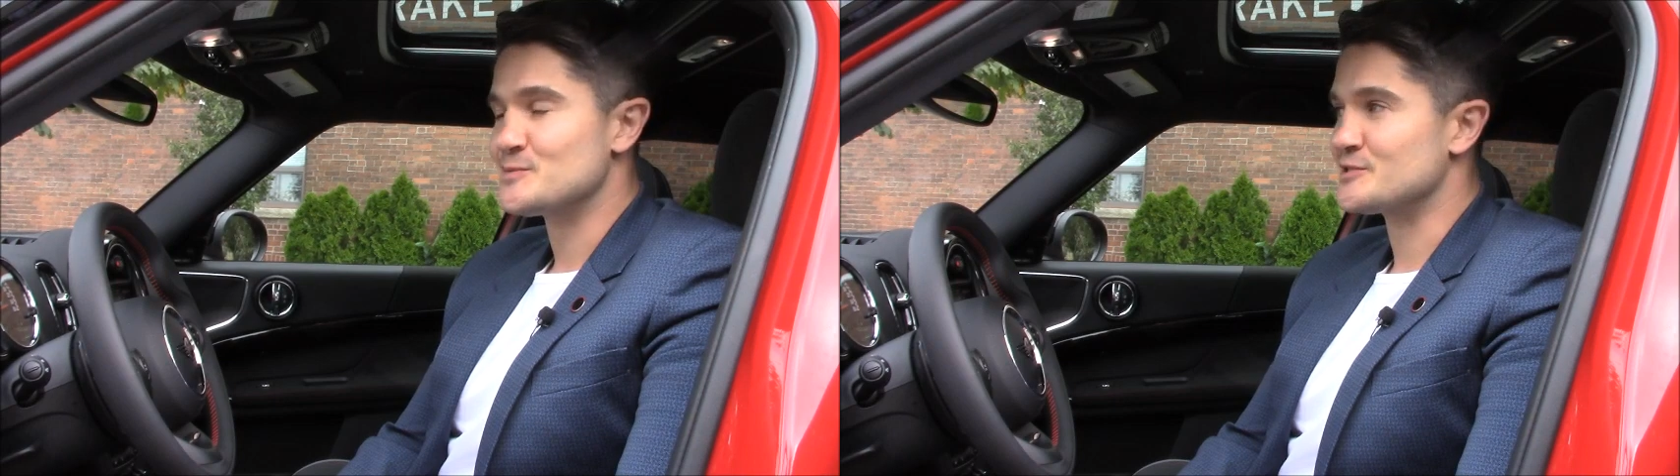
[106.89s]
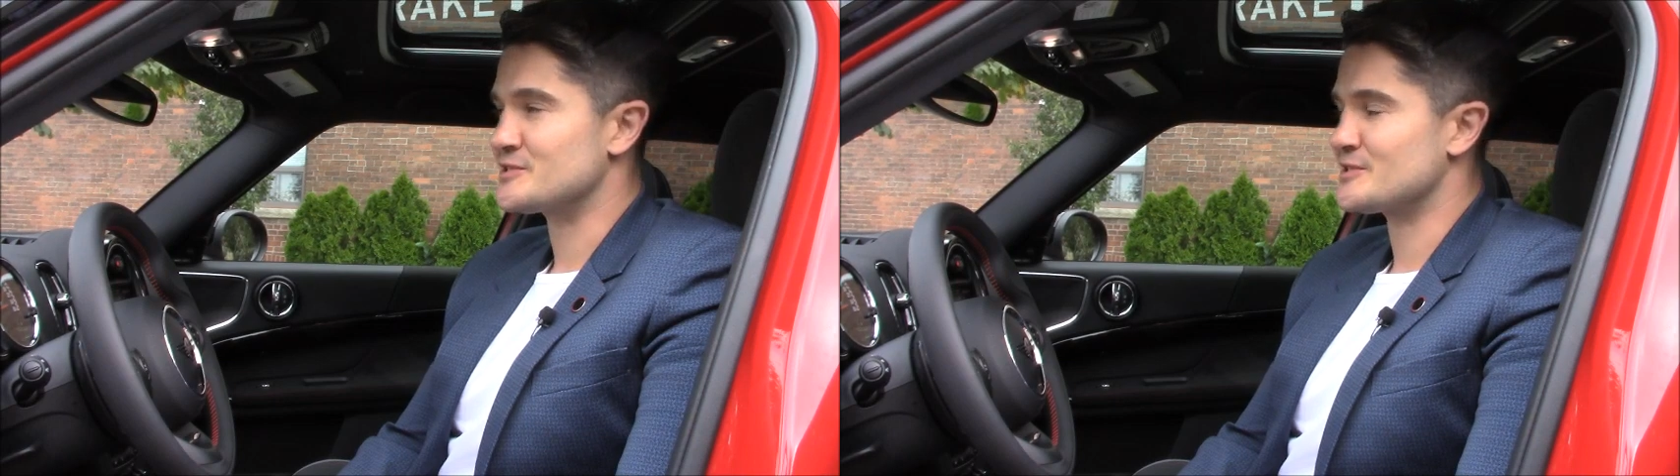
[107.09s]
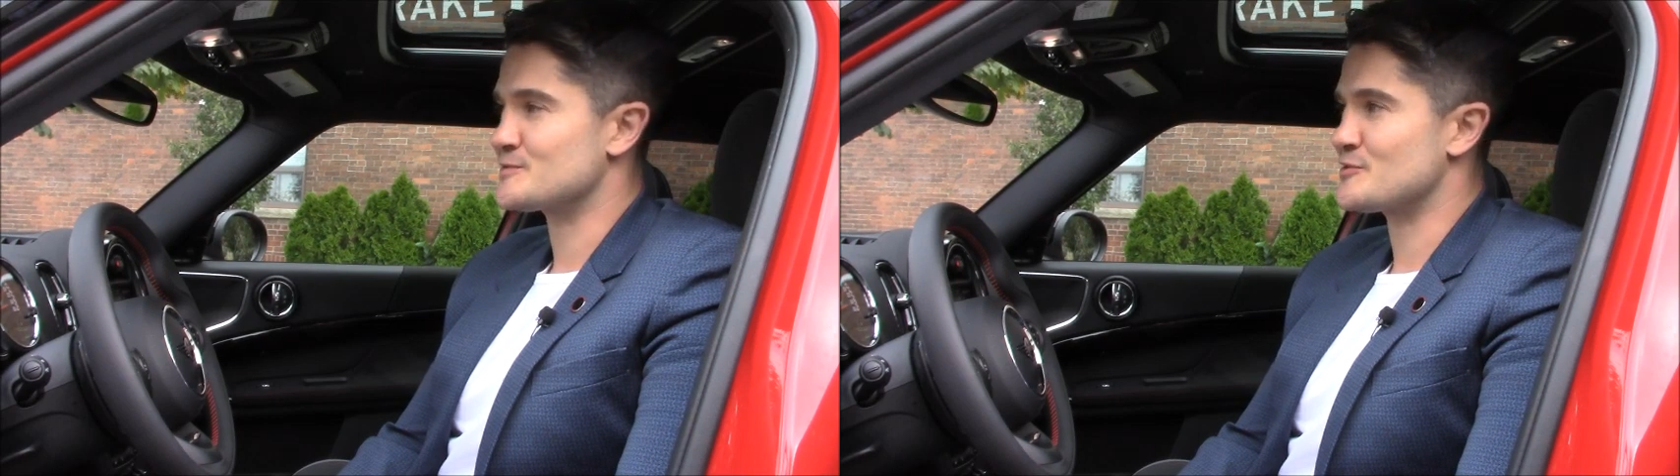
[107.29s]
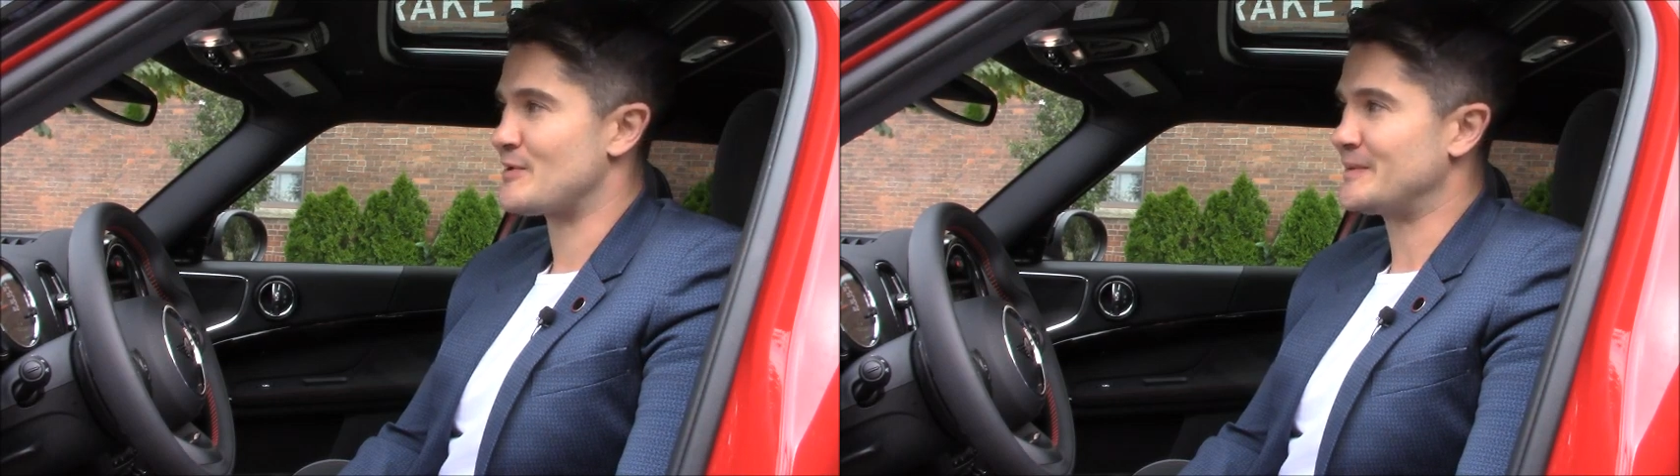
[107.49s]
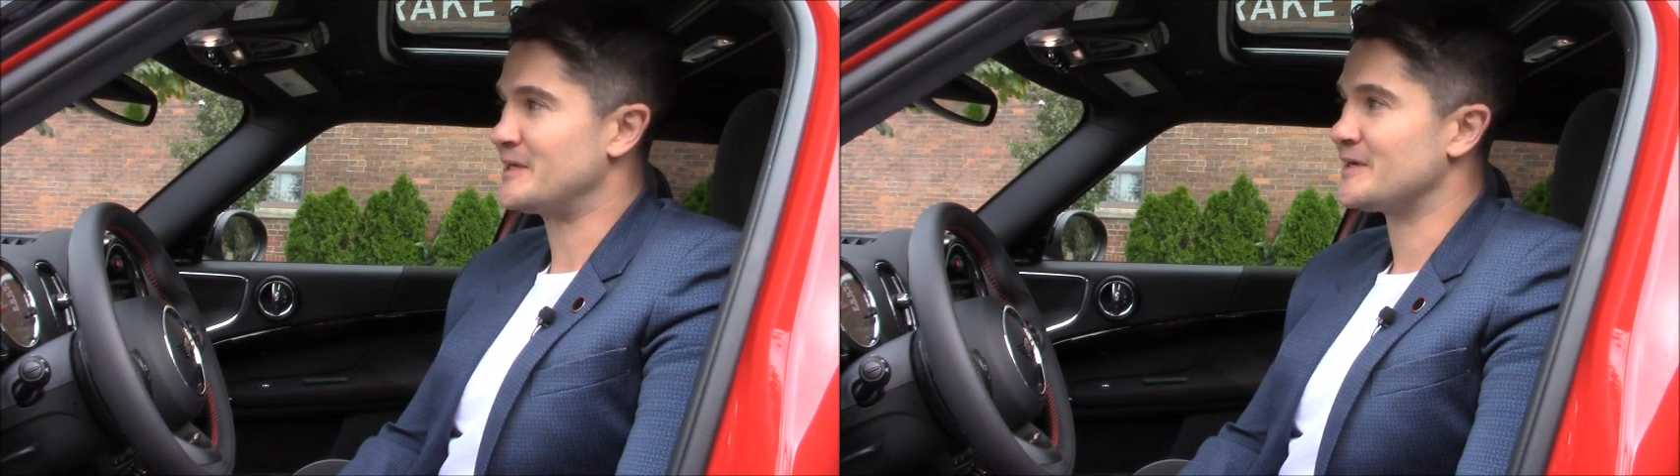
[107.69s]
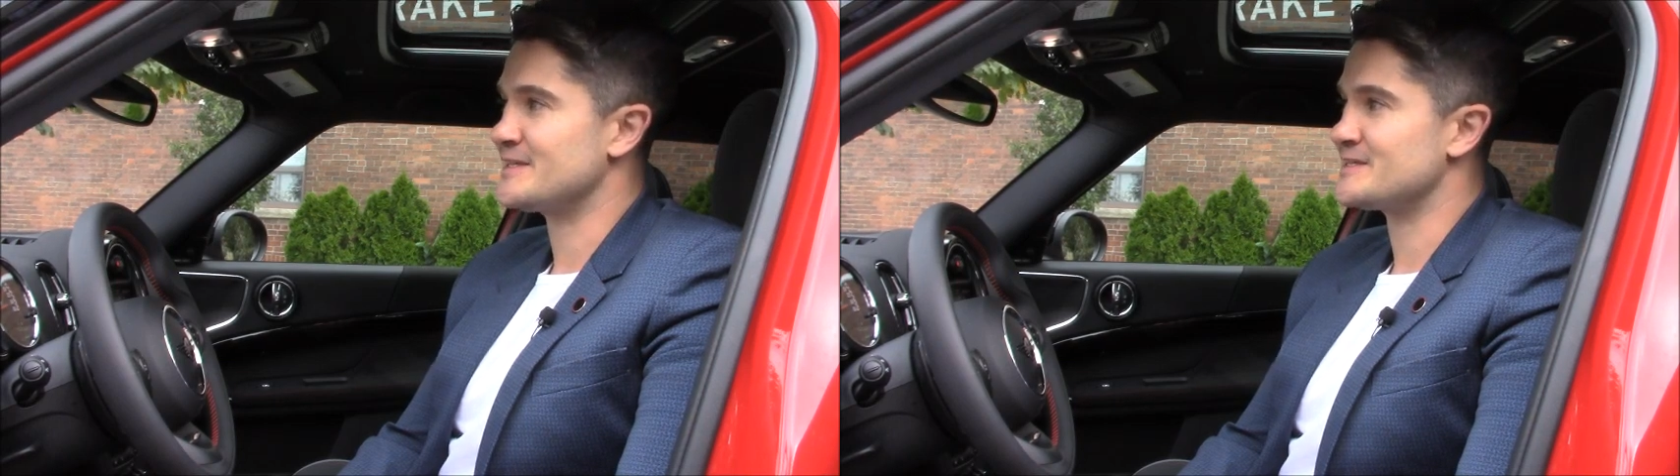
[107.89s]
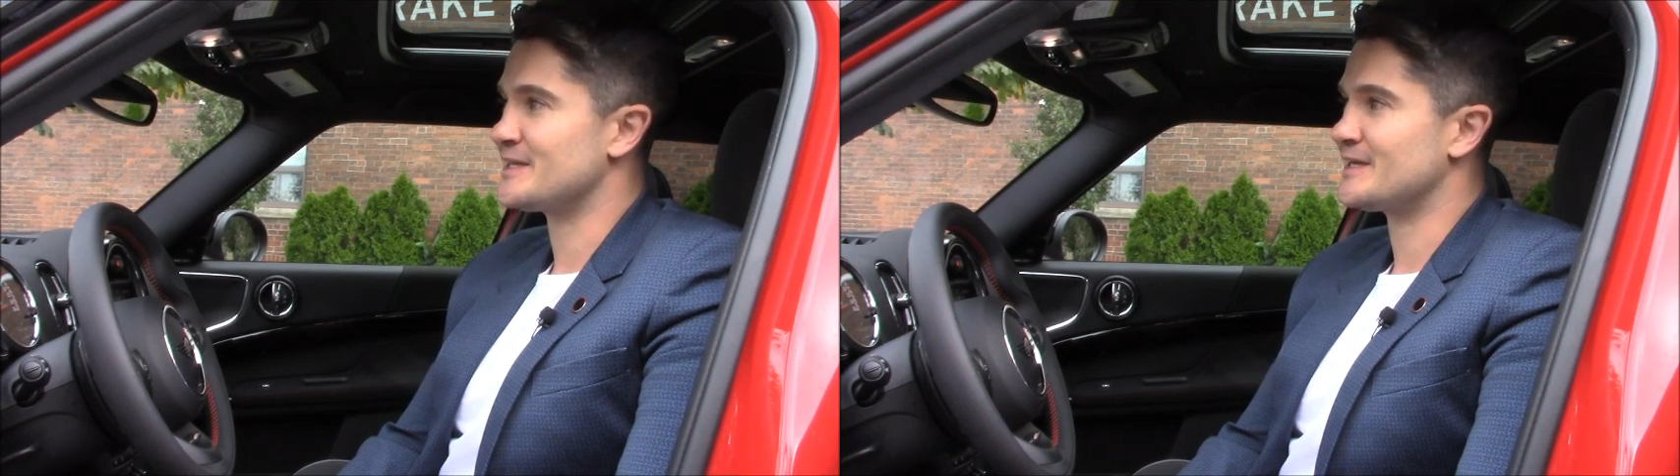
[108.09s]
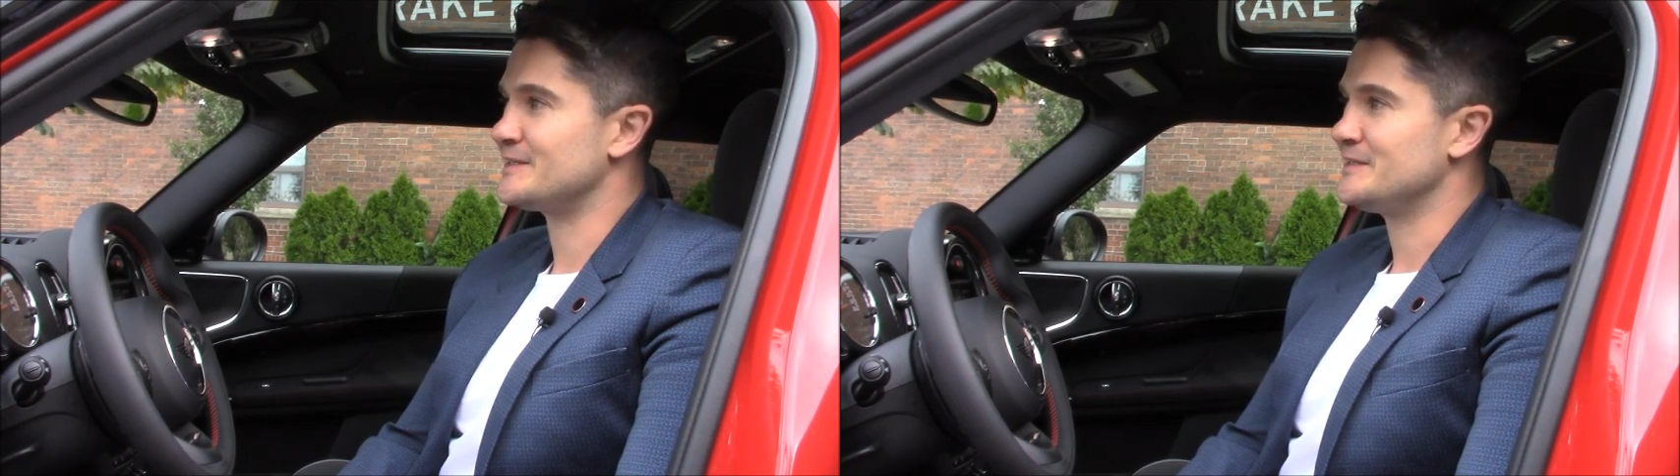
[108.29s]
which I was incredibly lucky to
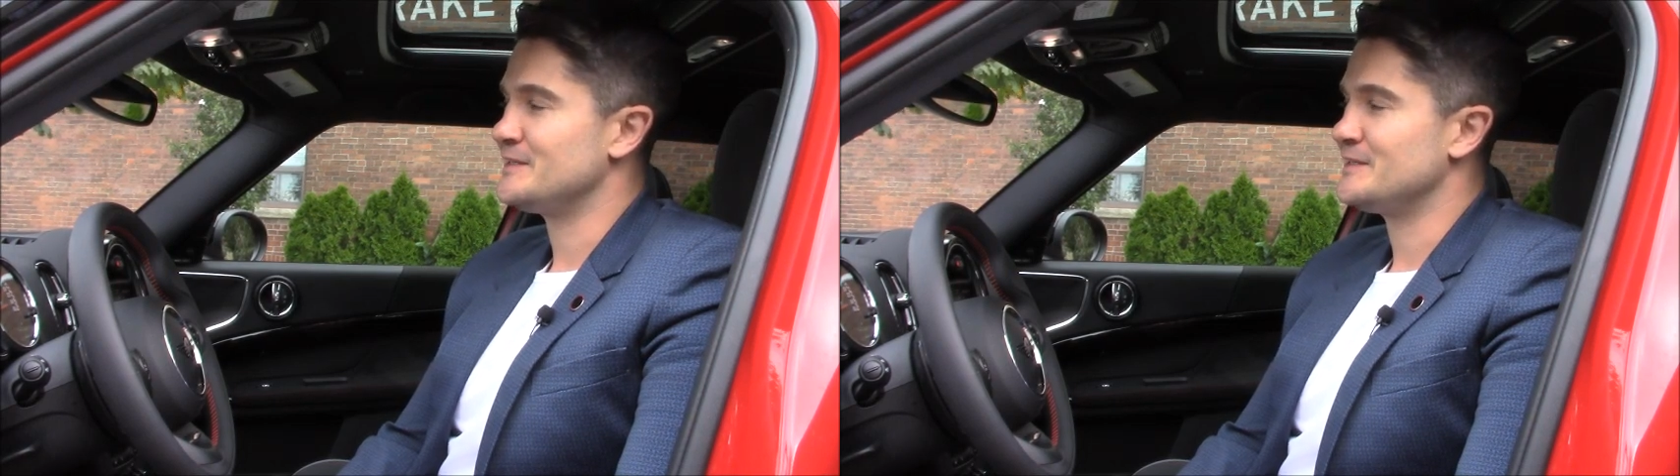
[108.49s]
get.